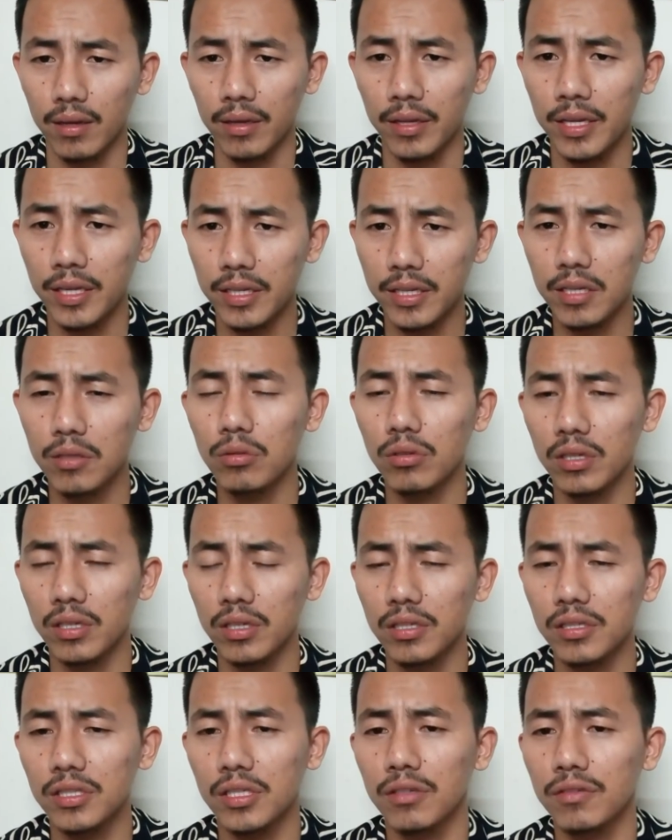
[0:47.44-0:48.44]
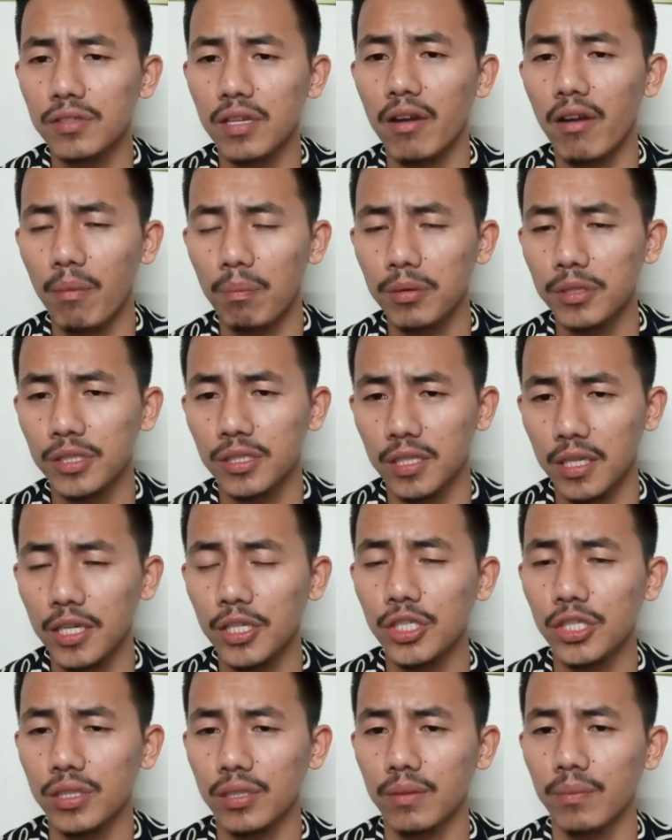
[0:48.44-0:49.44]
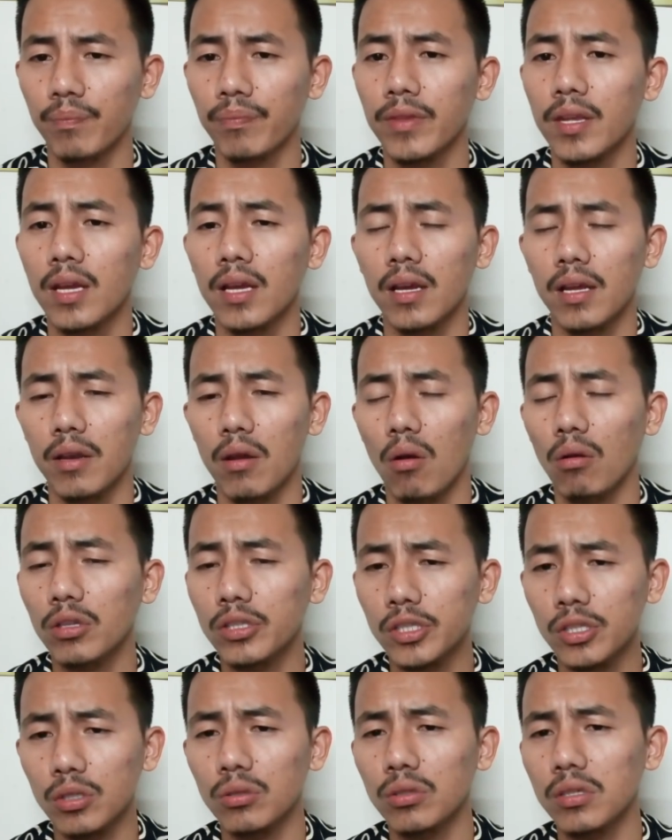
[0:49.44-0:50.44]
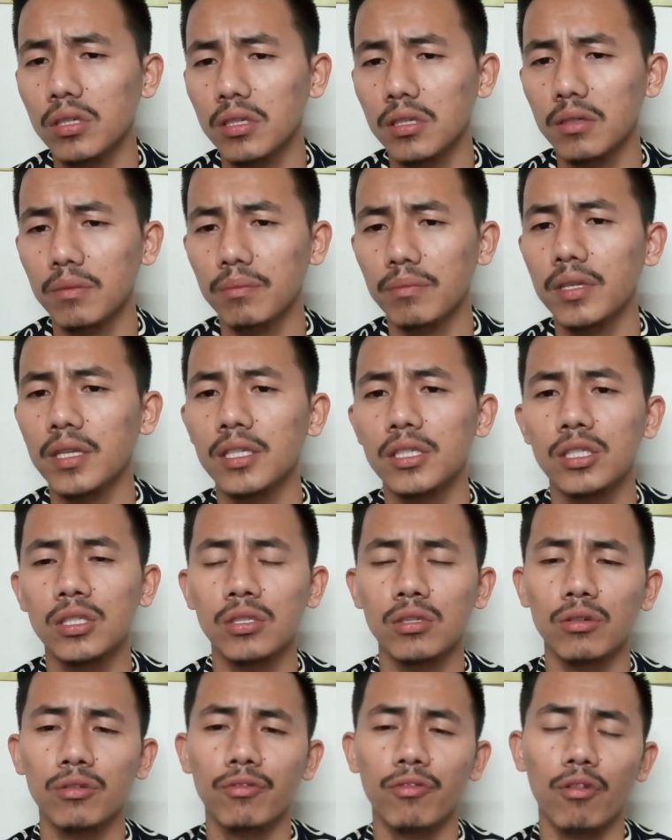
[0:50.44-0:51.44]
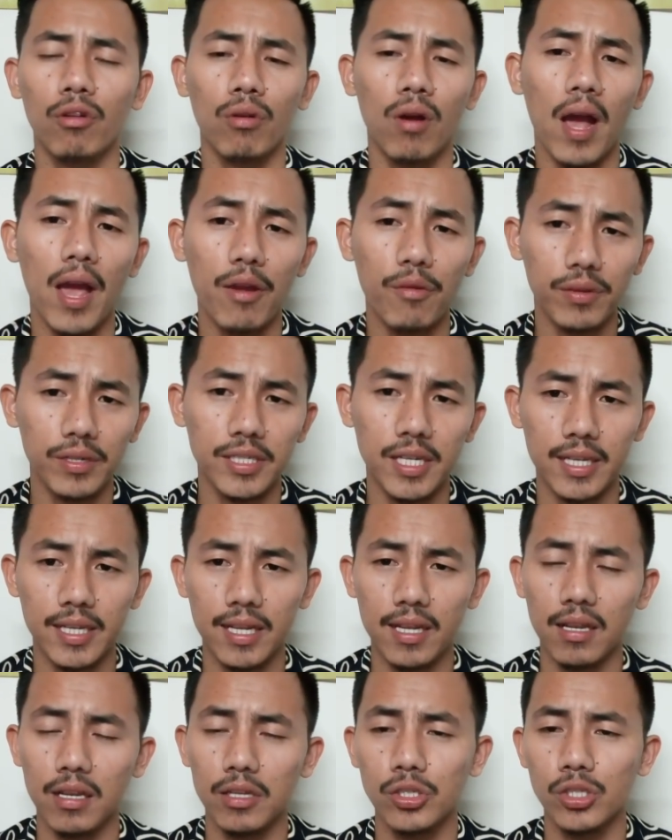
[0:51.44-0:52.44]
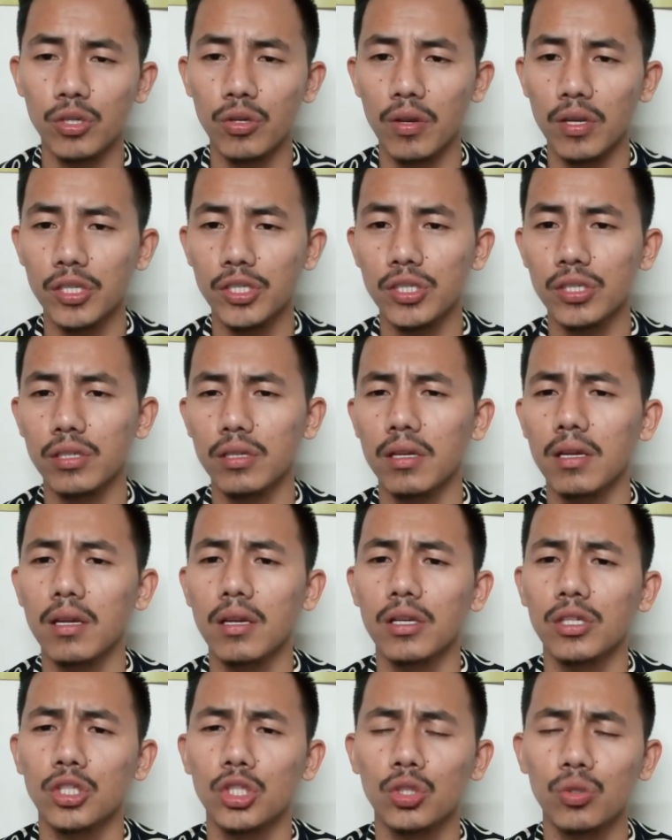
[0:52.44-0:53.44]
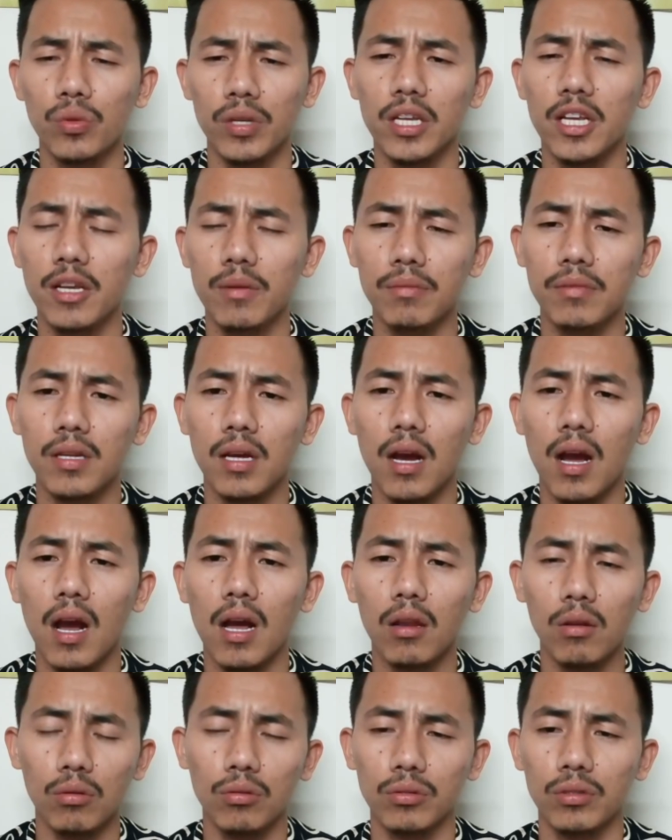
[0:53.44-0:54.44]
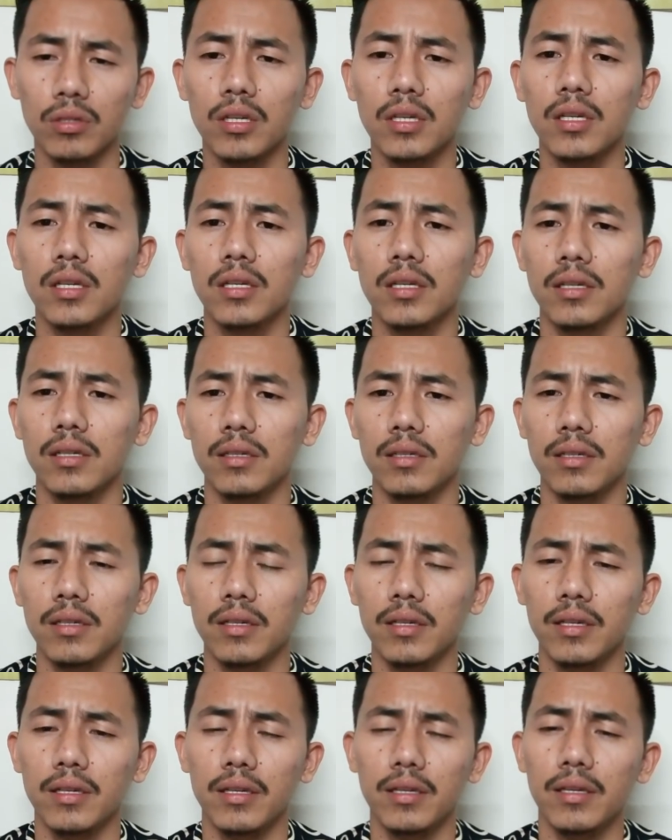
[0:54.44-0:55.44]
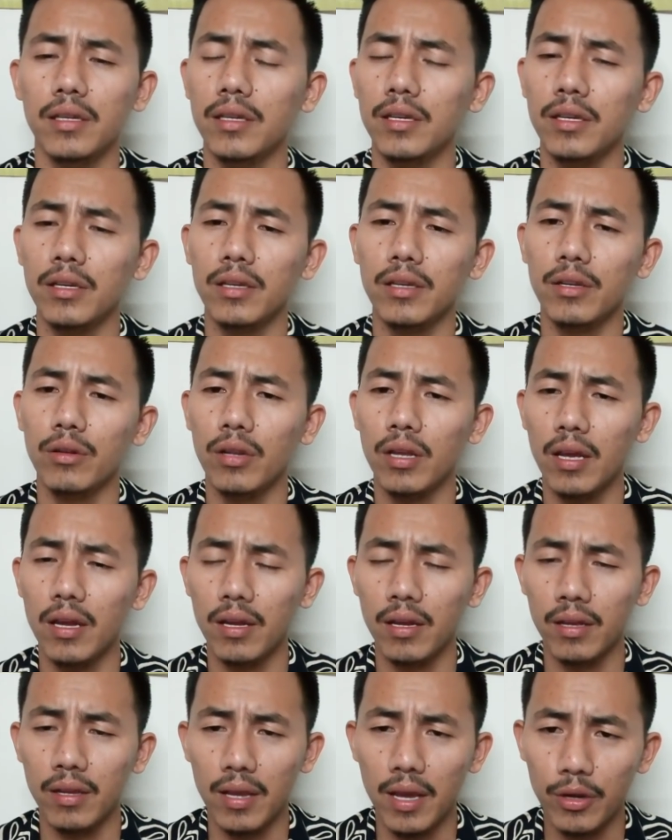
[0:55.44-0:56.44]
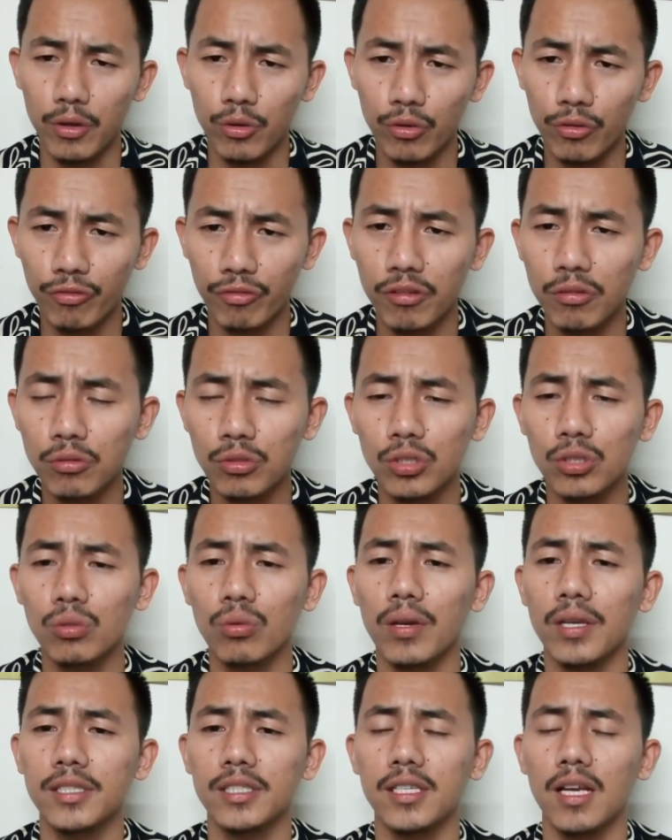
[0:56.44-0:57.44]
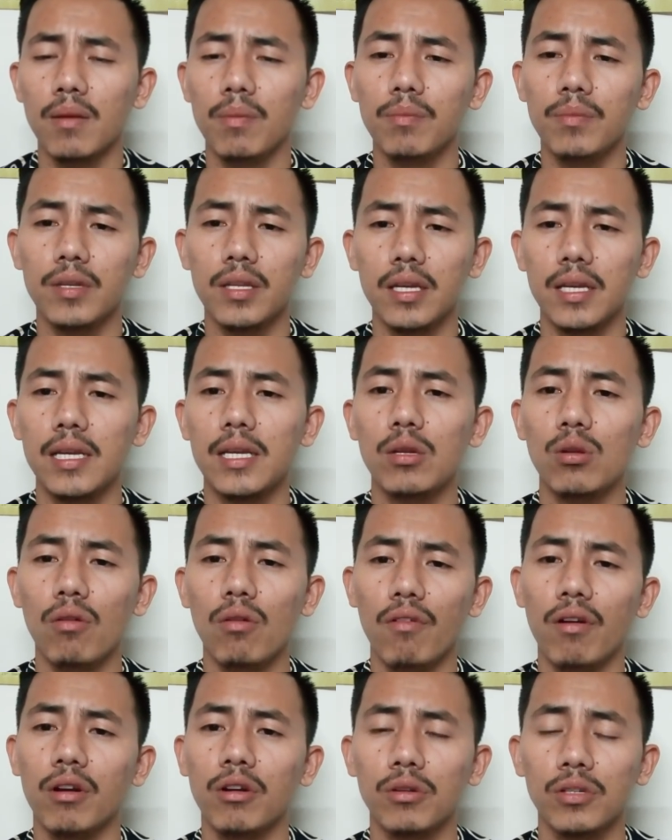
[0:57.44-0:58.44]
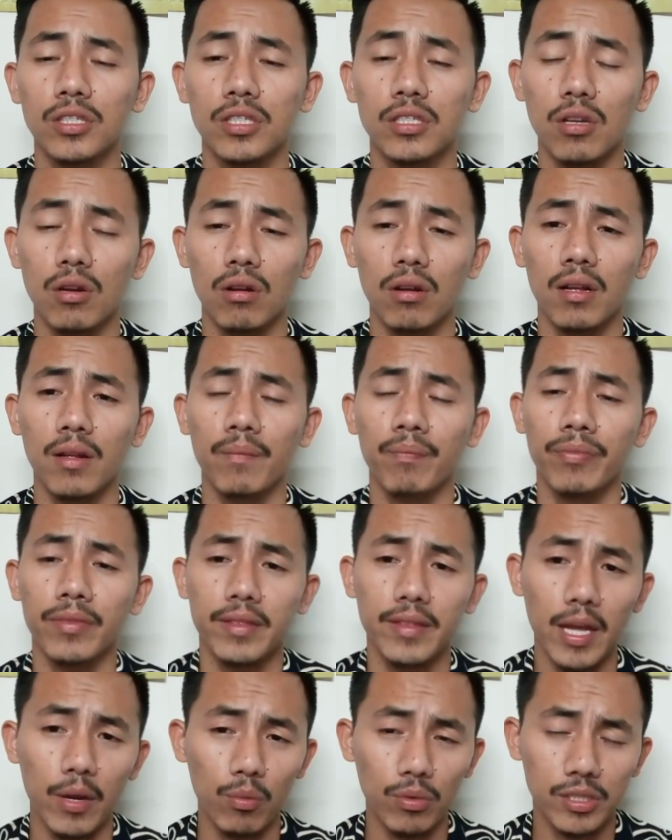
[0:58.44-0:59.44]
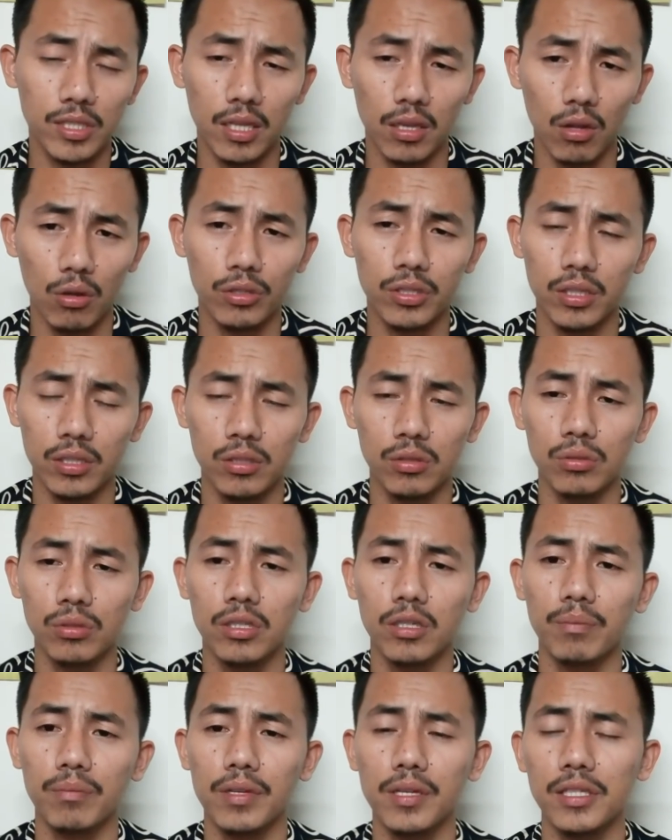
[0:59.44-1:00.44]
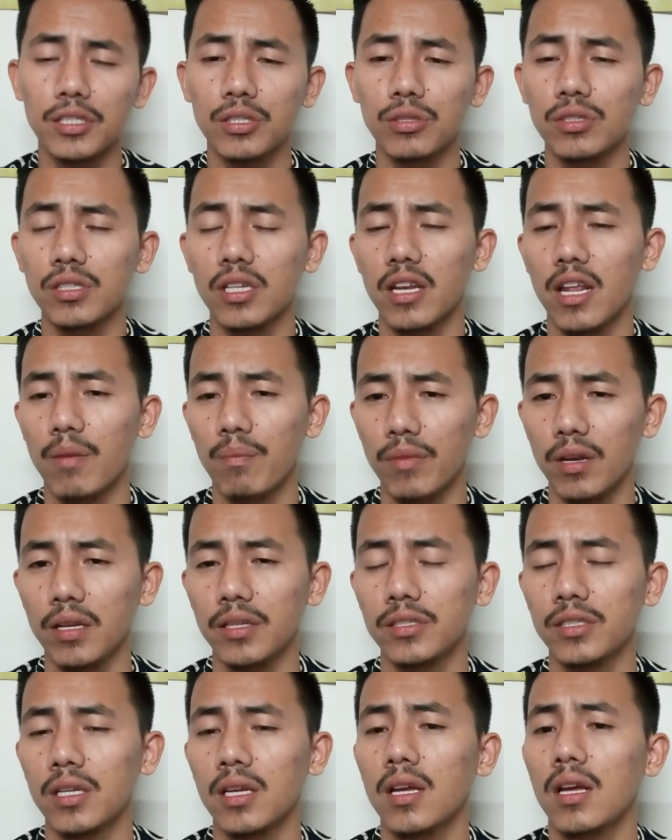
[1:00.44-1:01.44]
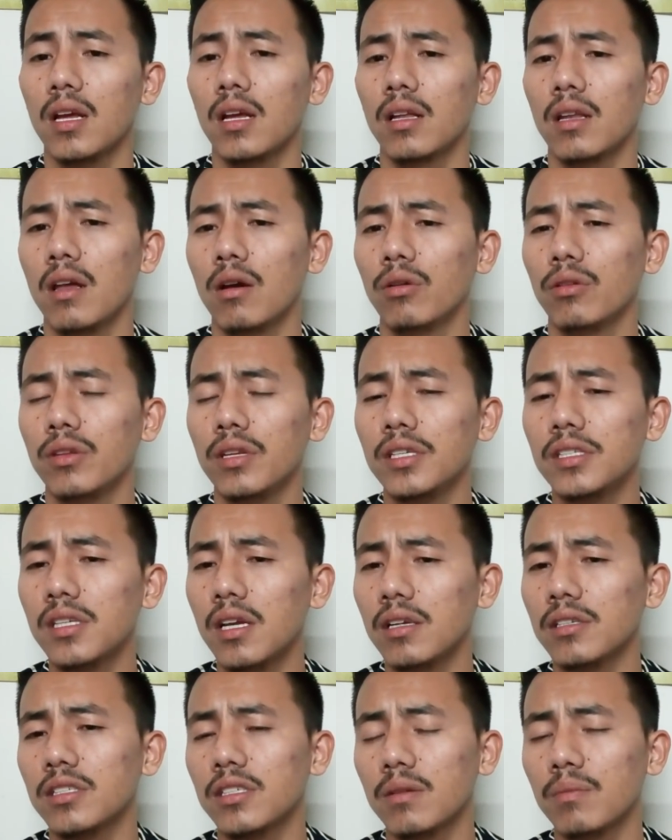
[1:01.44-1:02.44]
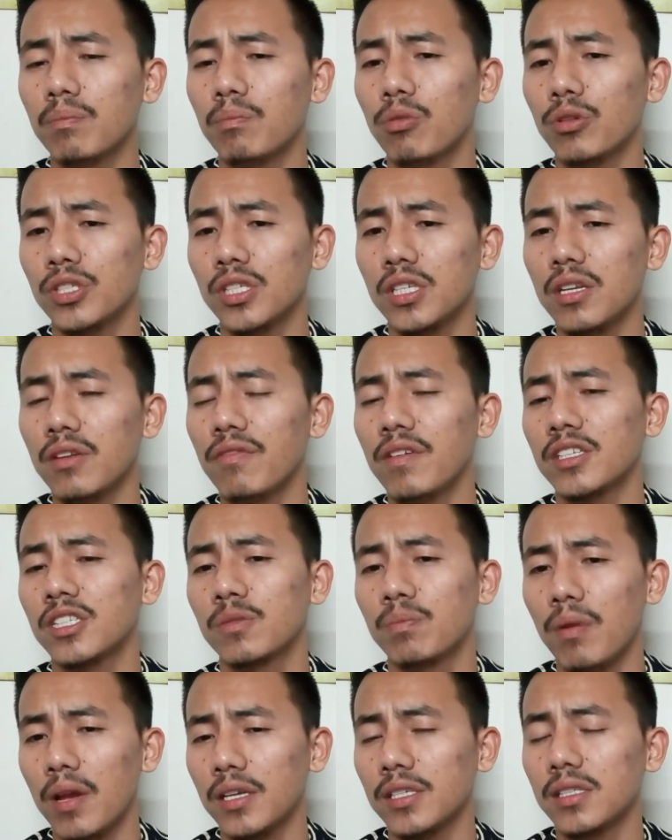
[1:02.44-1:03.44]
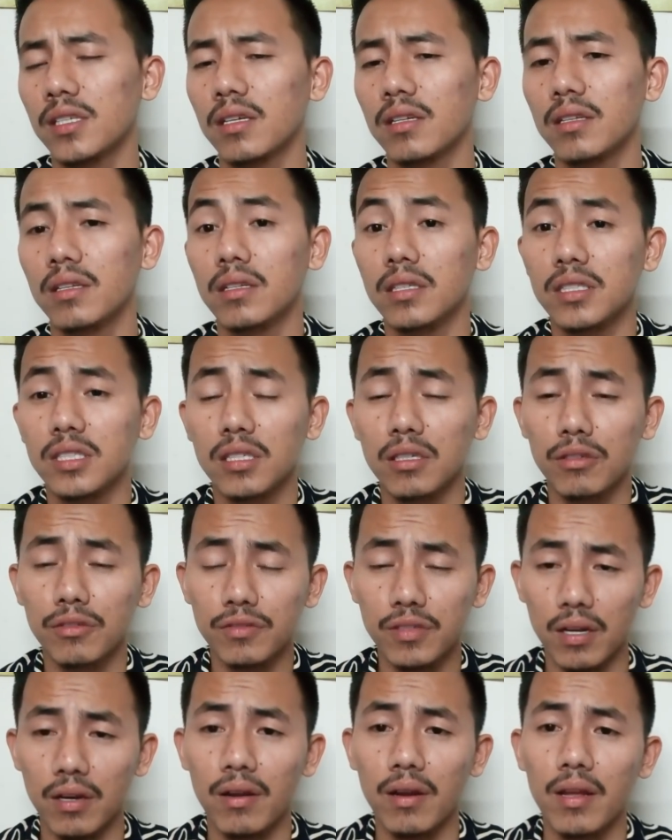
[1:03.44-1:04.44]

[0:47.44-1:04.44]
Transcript: he deserves our appreciation. And also the Minister for Higher and Technical Education, Sri Imna Along, he had refused to accept the Innova Krista that was allotted to the ministers and MLAs. Now these are some positive aspects that deserves our